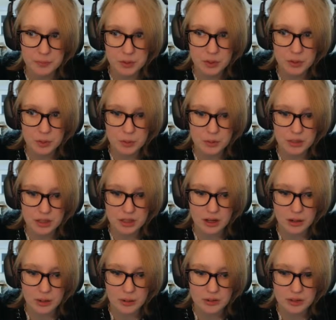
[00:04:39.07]
The door was
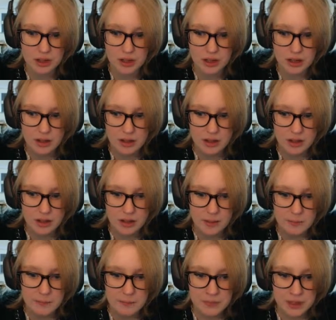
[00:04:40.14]
closed.
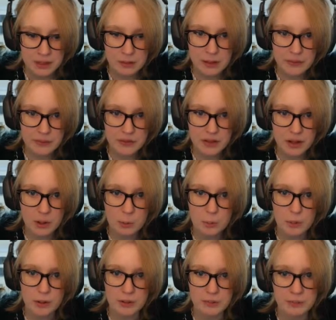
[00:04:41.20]
You left it open.